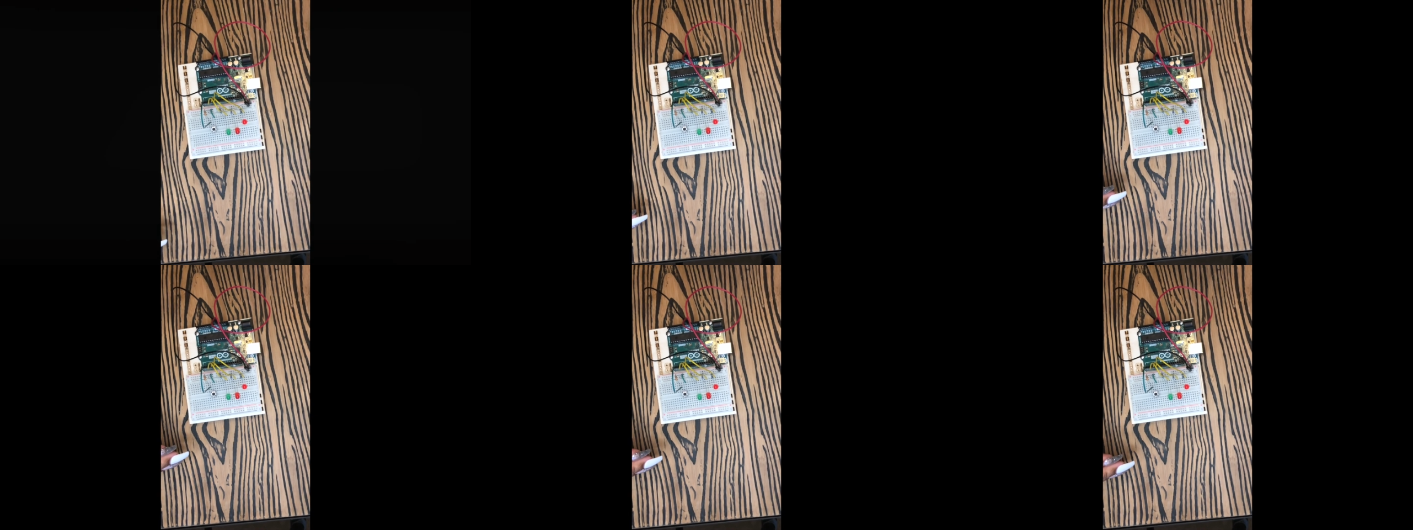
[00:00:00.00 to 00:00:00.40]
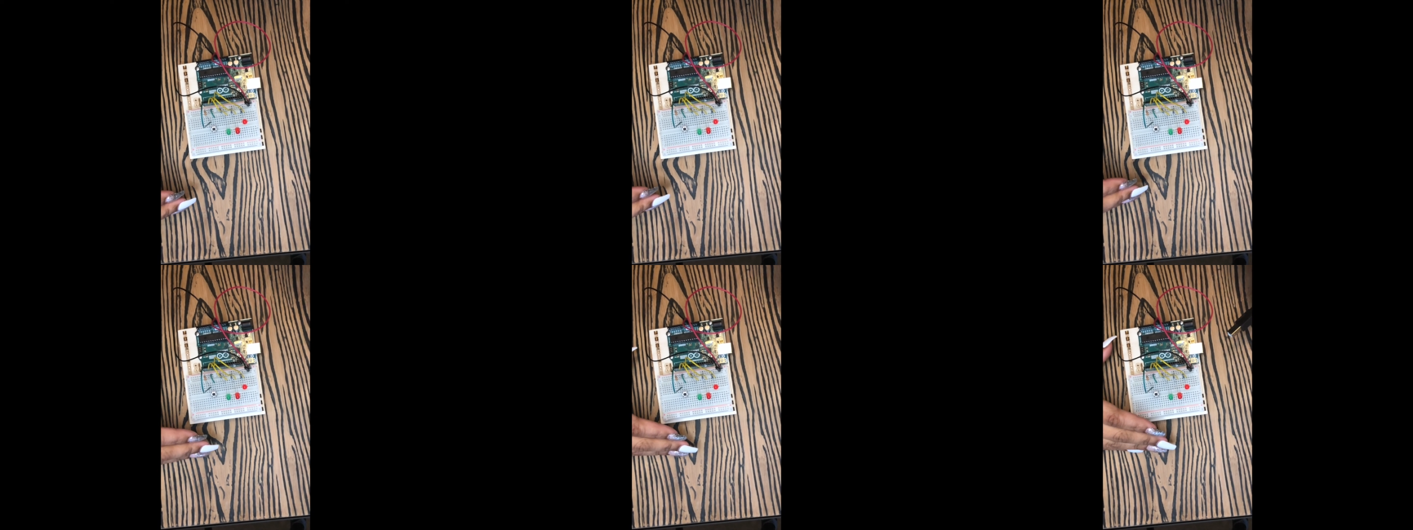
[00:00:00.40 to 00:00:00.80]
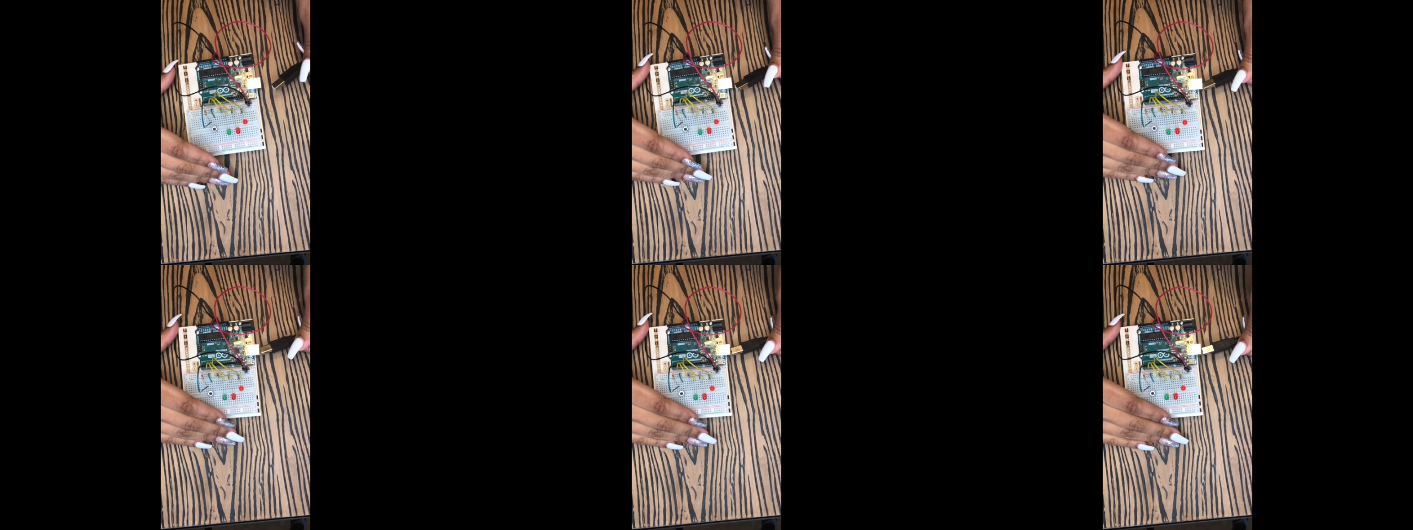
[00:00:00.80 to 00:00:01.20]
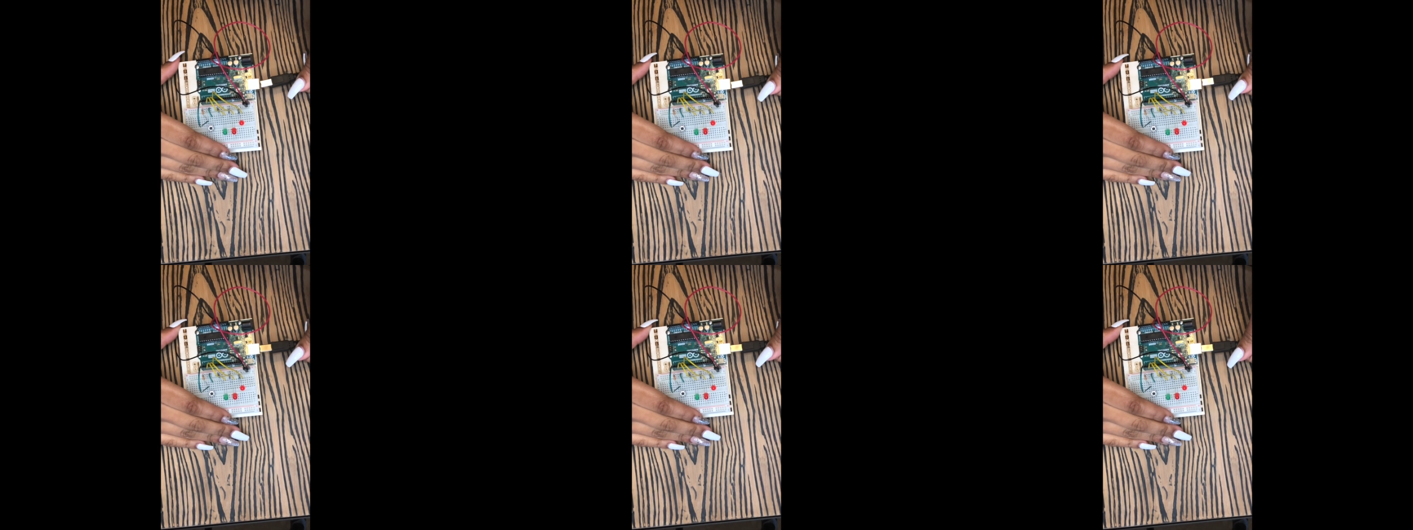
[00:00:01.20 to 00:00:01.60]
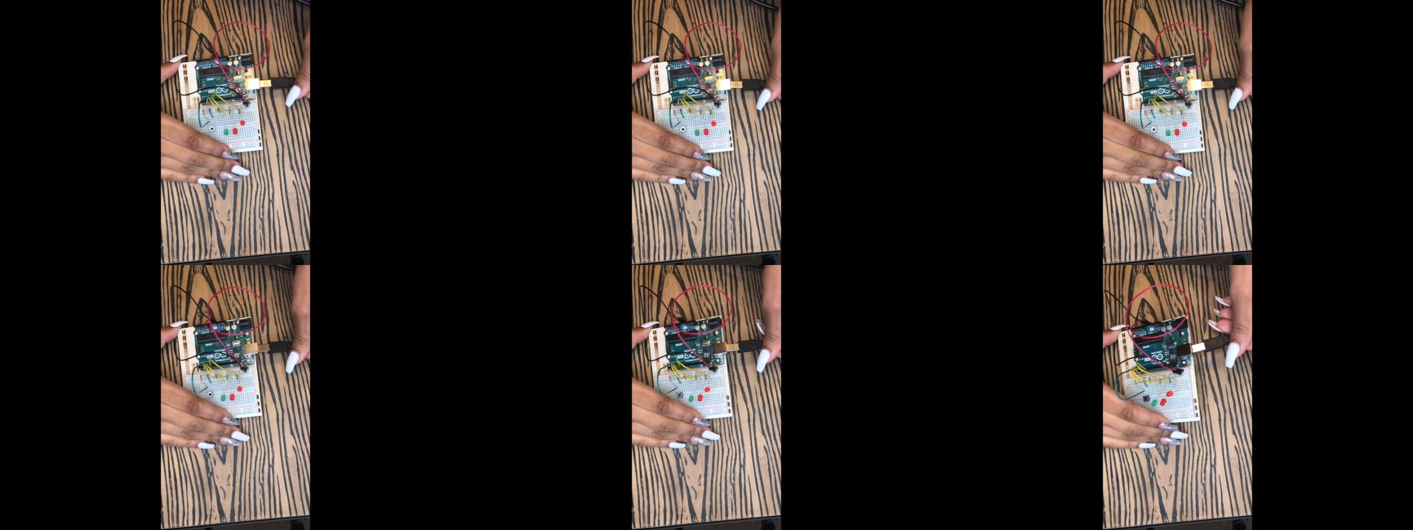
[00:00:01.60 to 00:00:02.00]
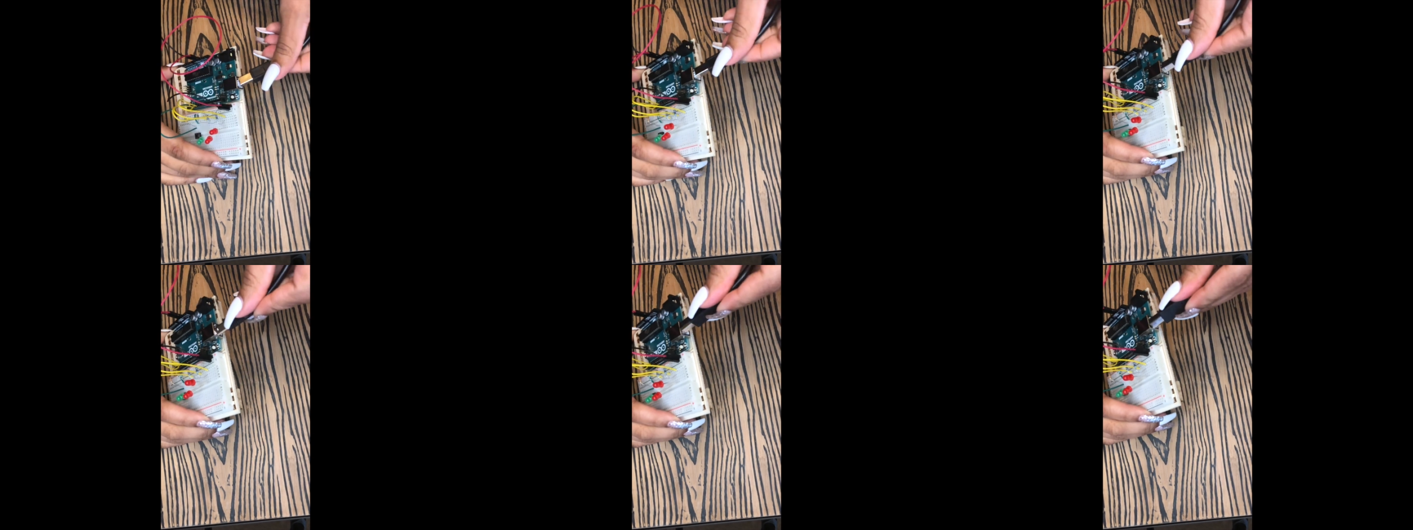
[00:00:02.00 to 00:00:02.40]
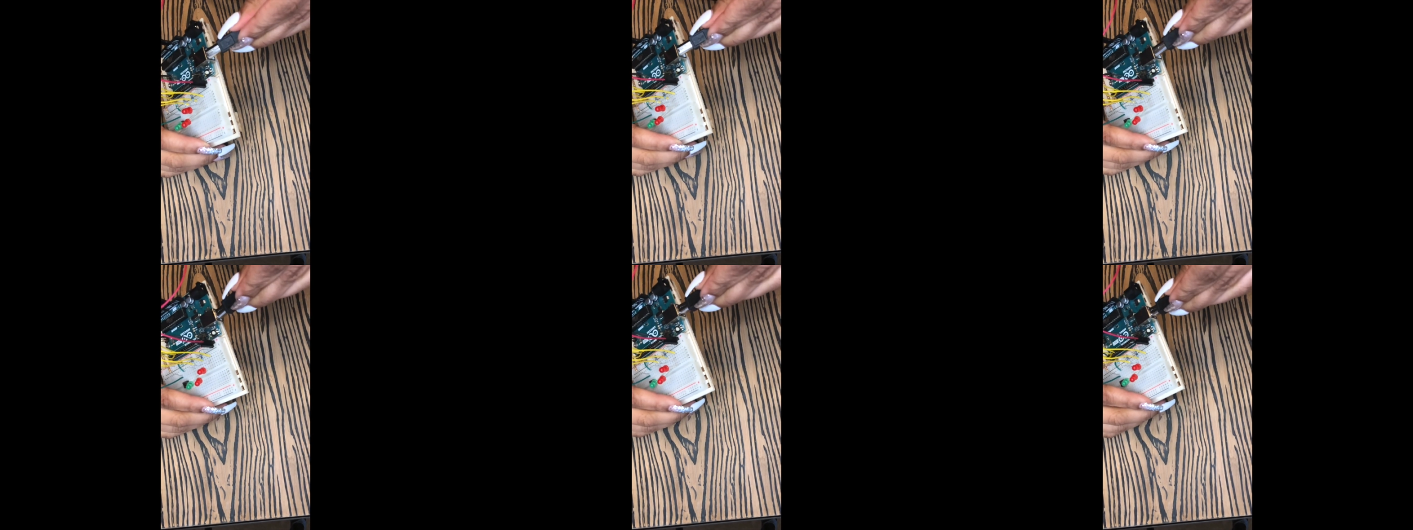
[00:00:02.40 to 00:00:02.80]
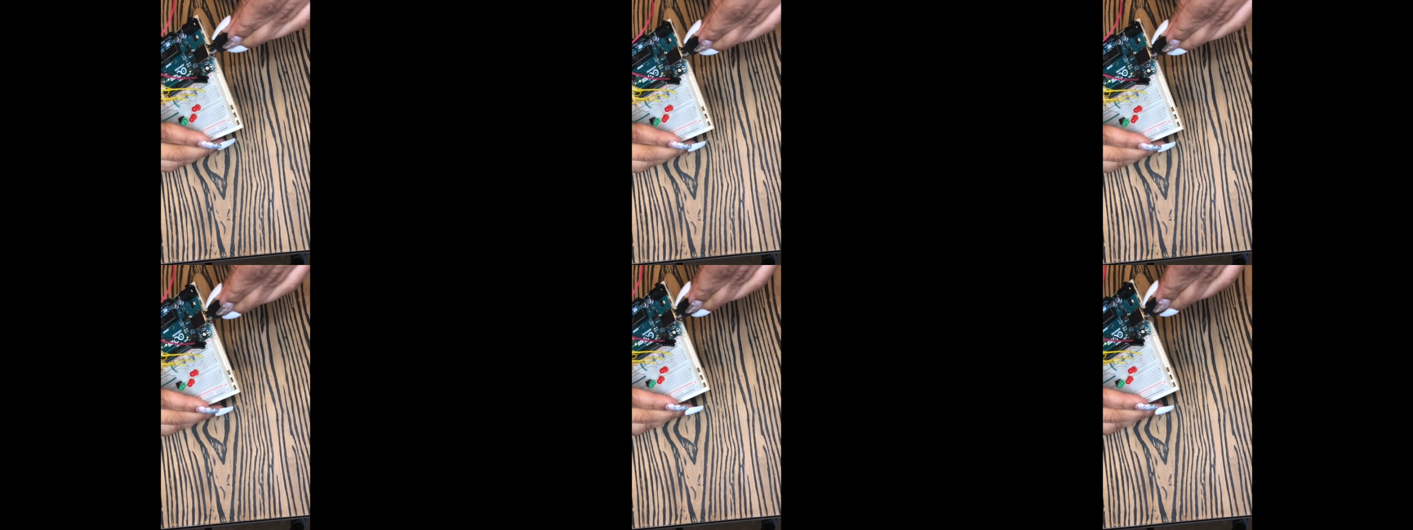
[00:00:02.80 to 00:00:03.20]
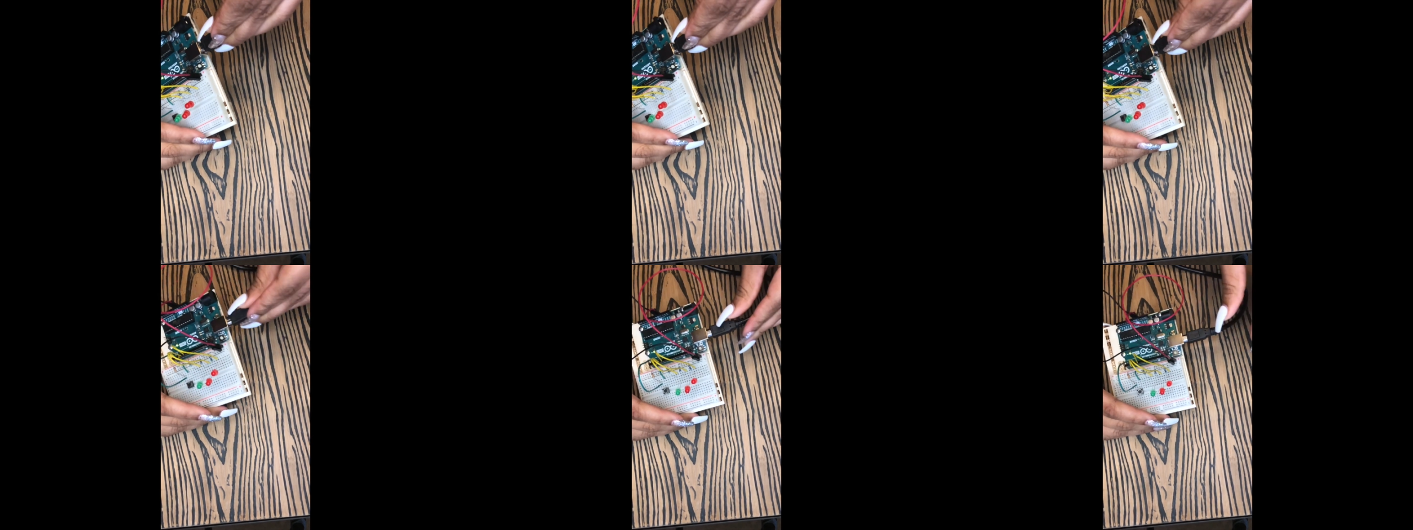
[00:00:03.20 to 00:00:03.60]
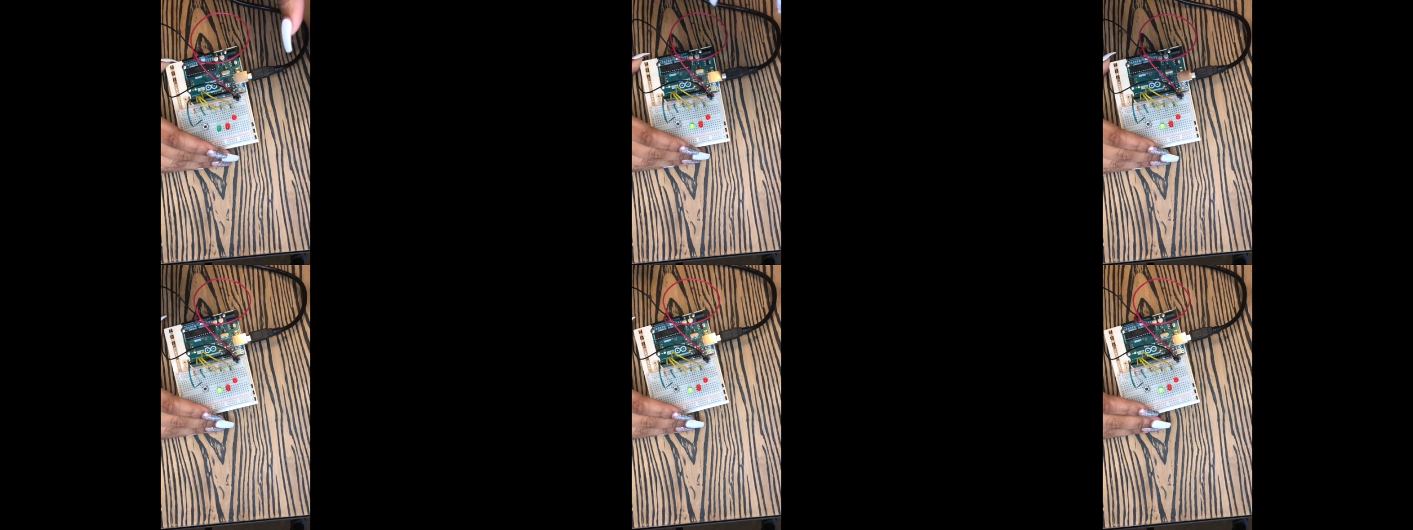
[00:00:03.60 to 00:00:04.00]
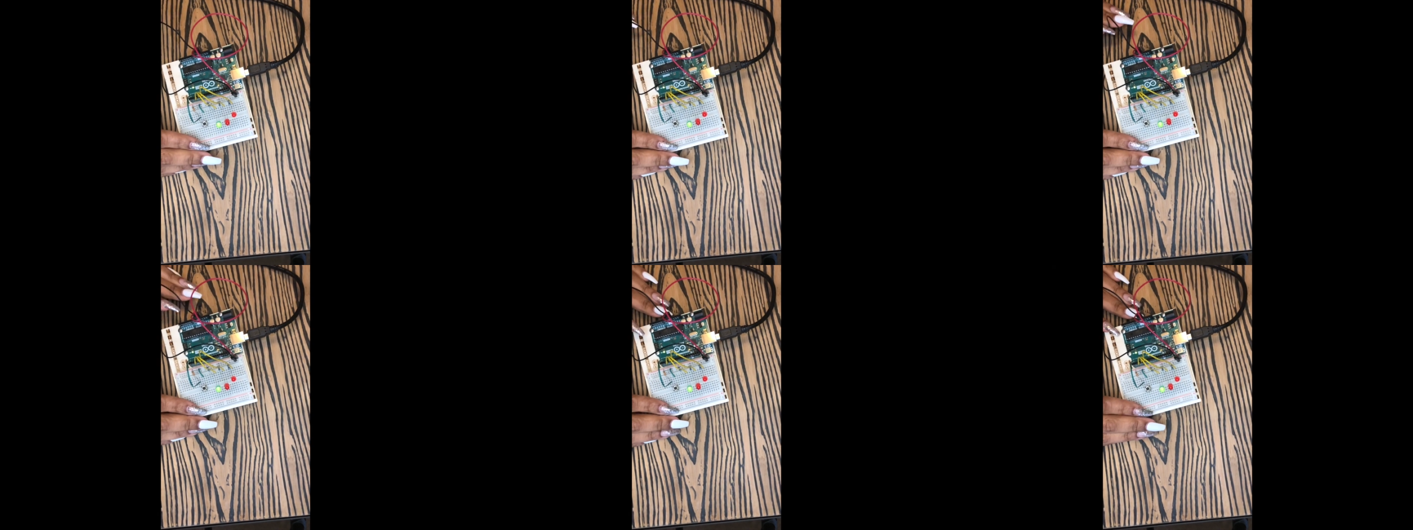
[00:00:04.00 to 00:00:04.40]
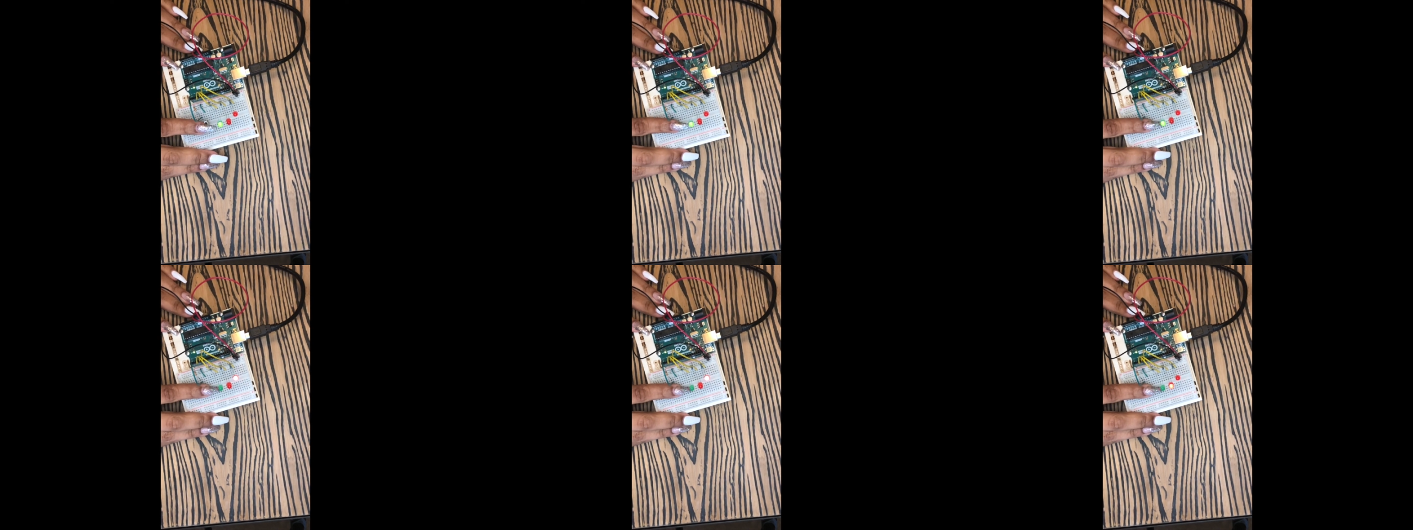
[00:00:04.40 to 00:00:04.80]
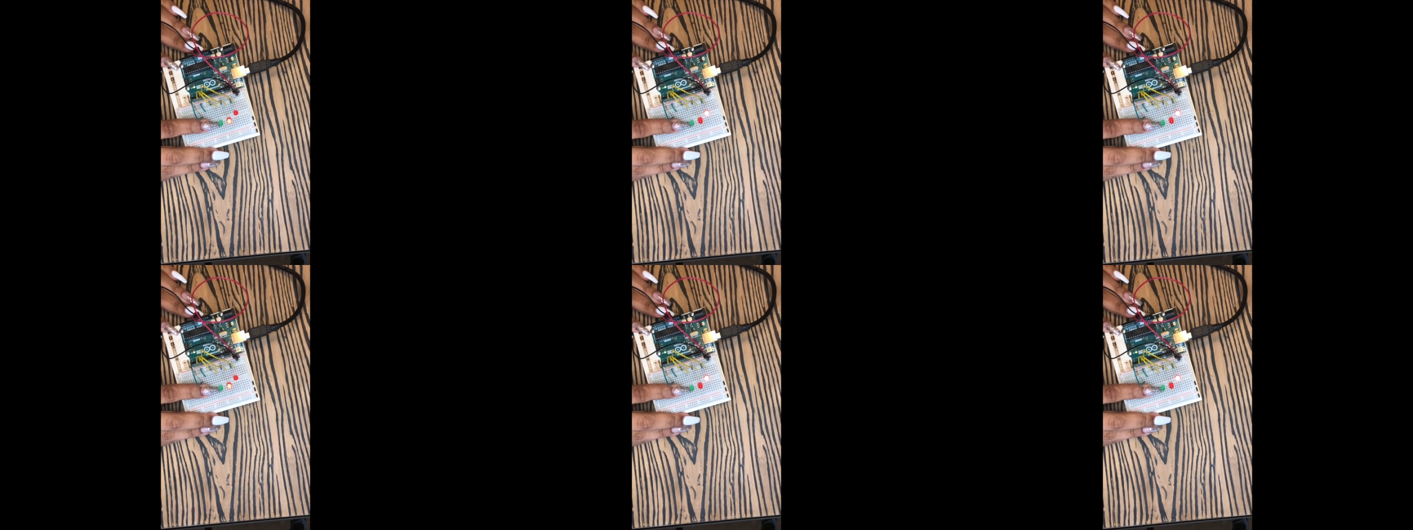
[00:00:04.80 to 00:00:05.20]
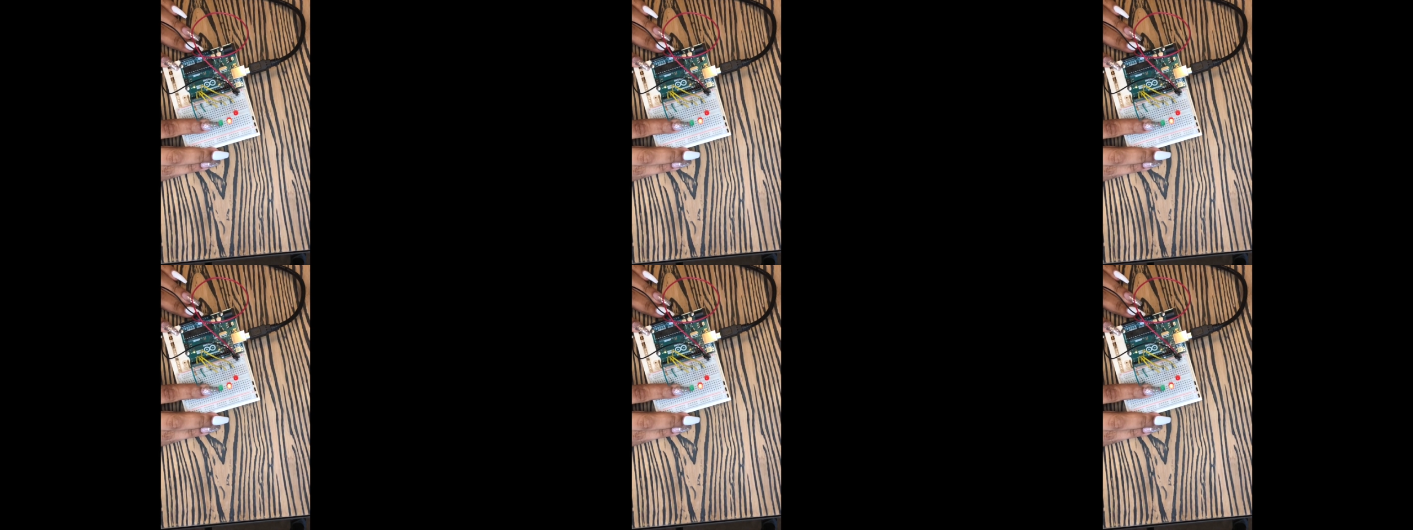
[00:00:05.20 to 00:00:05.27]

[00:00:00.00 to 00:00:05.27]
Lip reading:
(no speaker visible)